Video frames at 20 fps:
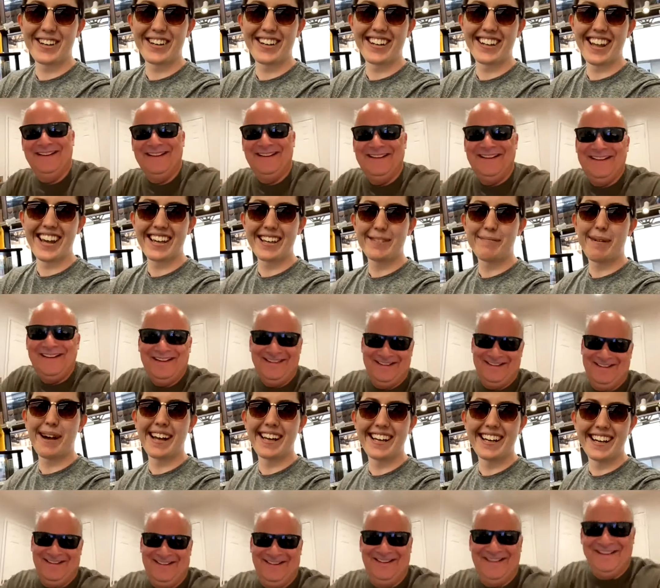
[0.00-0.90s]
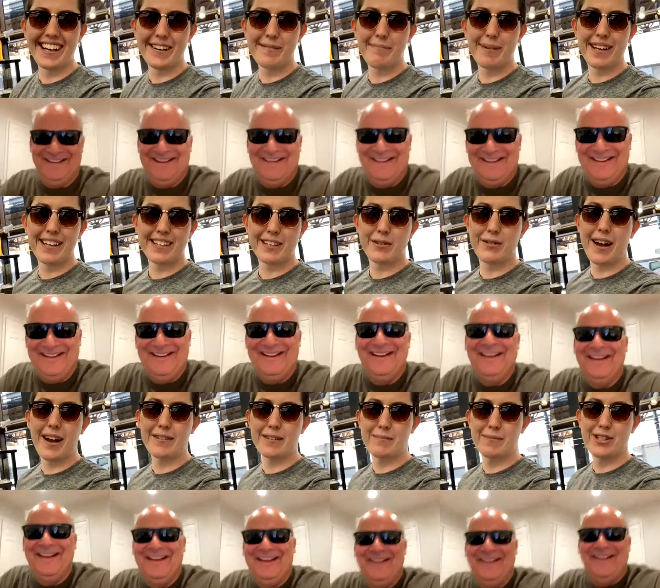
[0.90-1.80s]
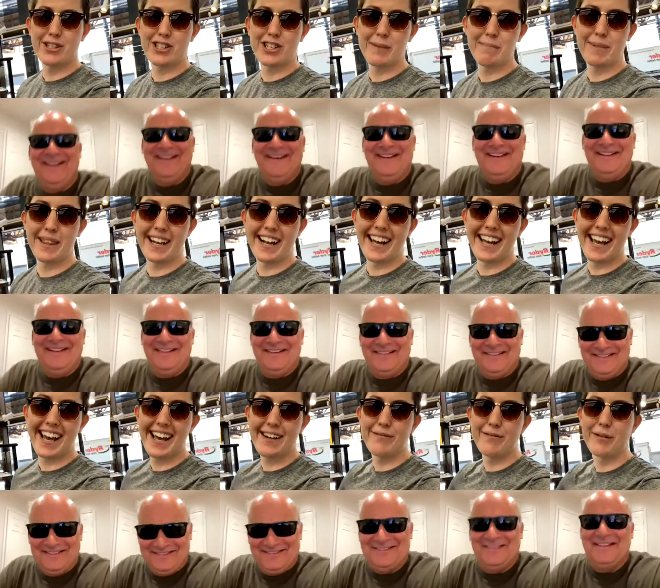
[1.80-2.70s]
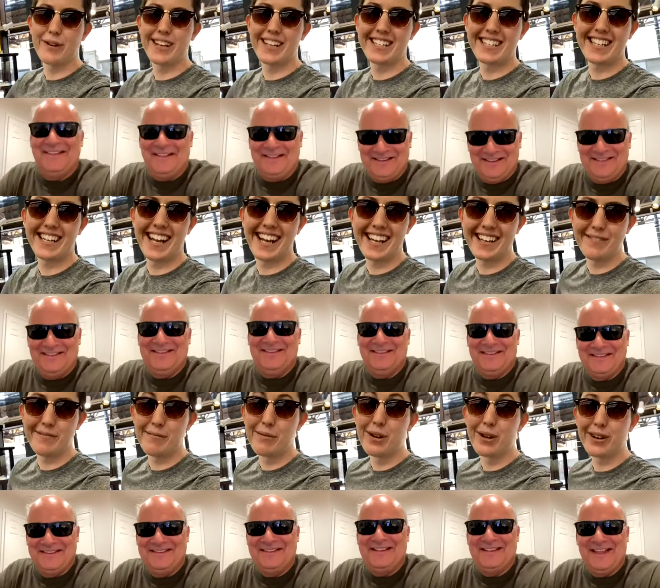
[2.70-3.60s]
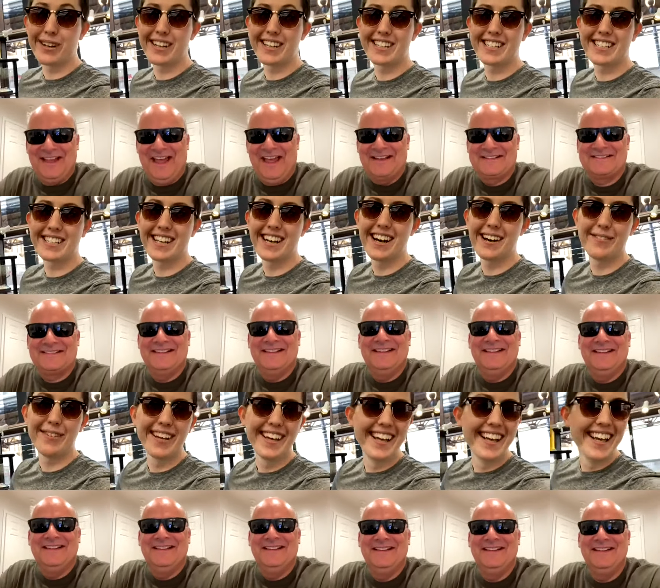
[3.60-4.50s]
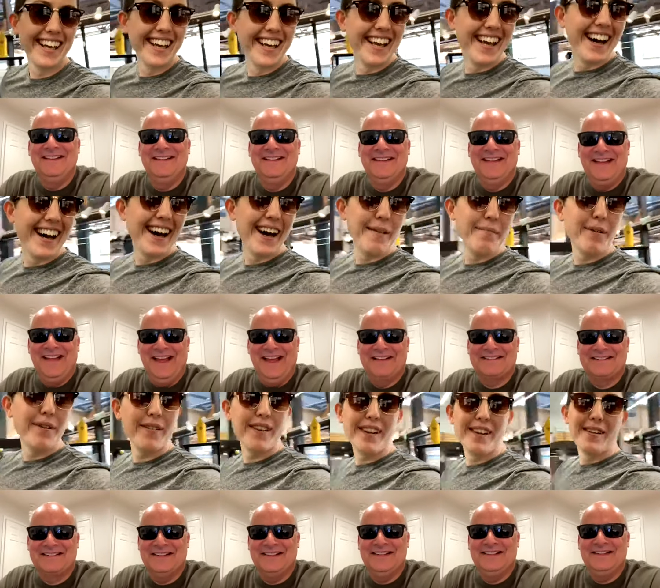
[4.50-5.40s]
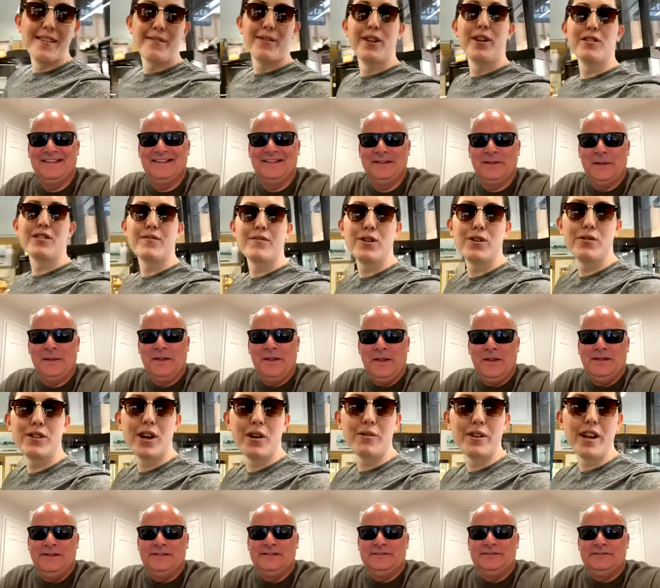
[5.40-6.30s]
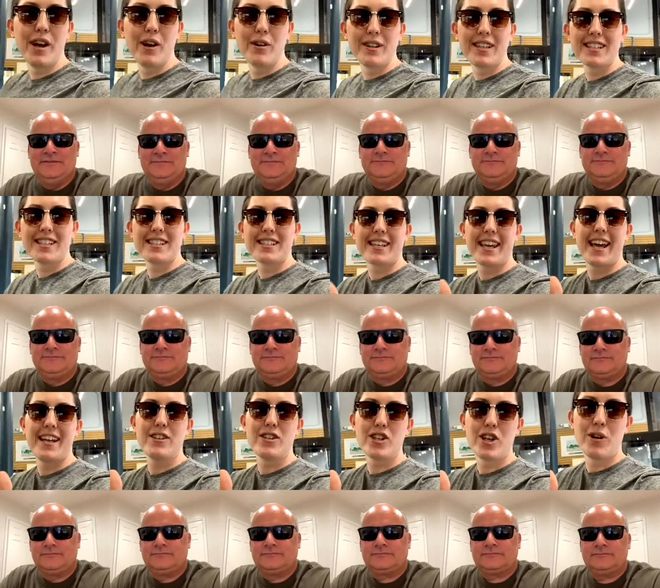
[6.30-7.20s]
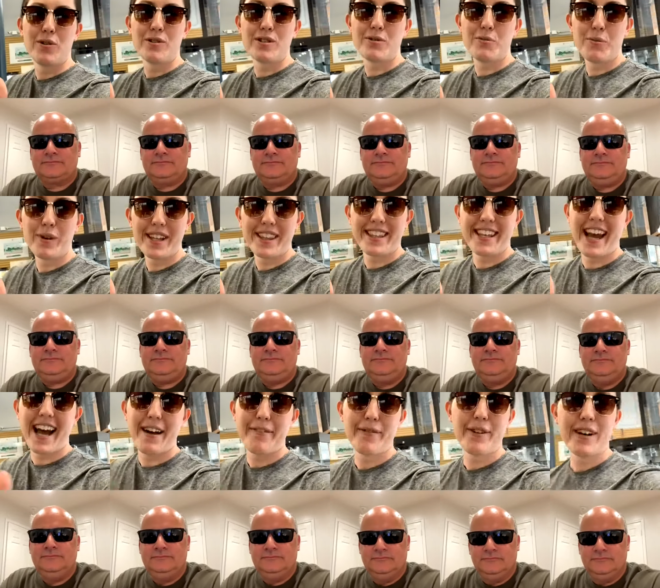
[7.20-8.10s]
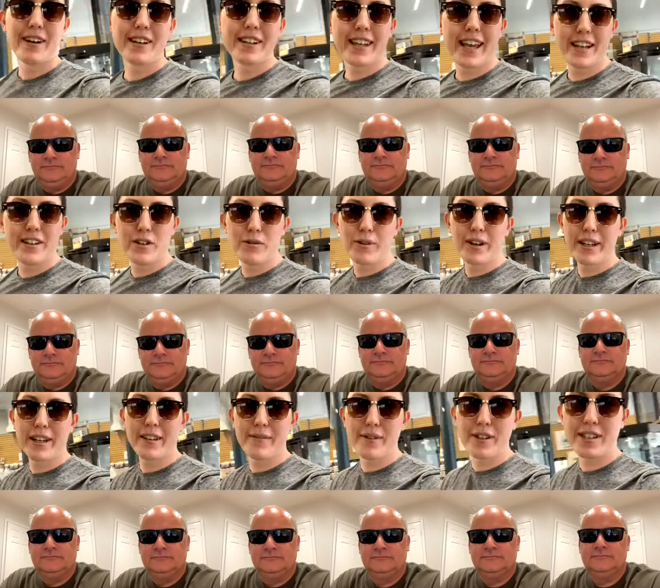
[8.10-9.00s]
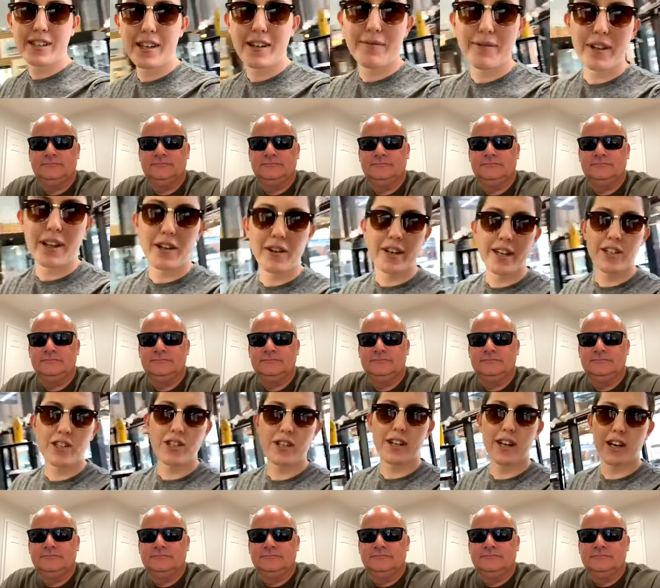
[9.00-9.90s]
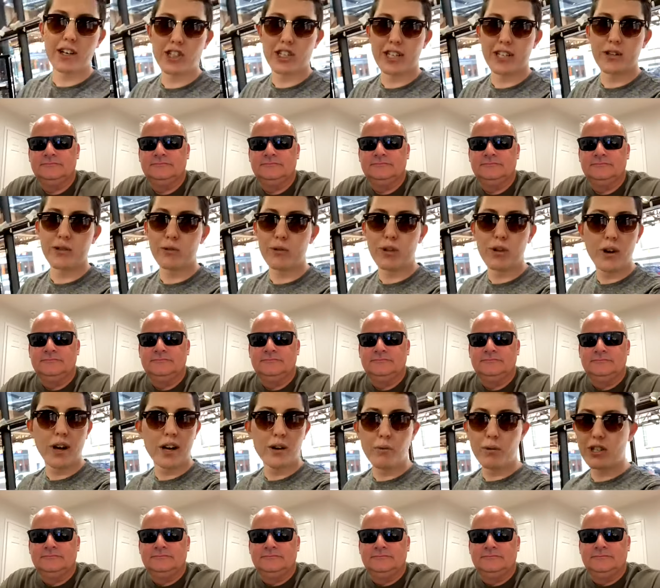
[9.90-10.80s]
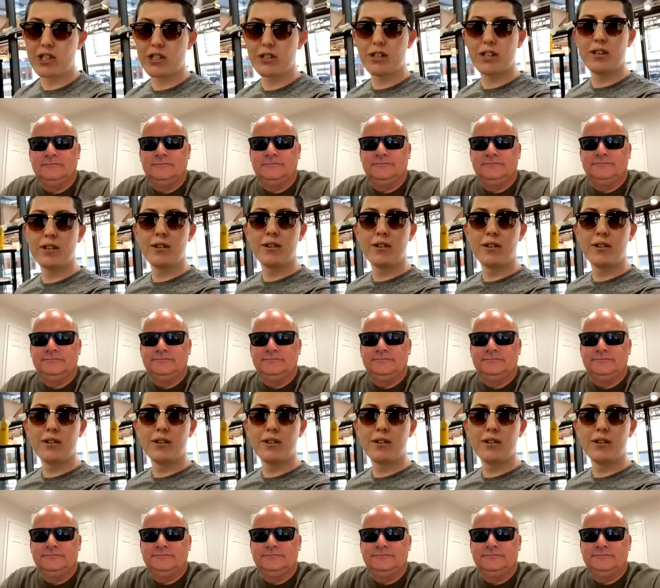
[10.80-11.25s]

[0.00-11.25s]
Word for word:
Speaker 1: like my uh, my craftsmanship that I had for you today. Real good Excellent. stuff. Uh, for those of you who don't know, this is Ken Jones with Yafa. Ken, do you want to give yourself a little introduction? Who you are, what you do?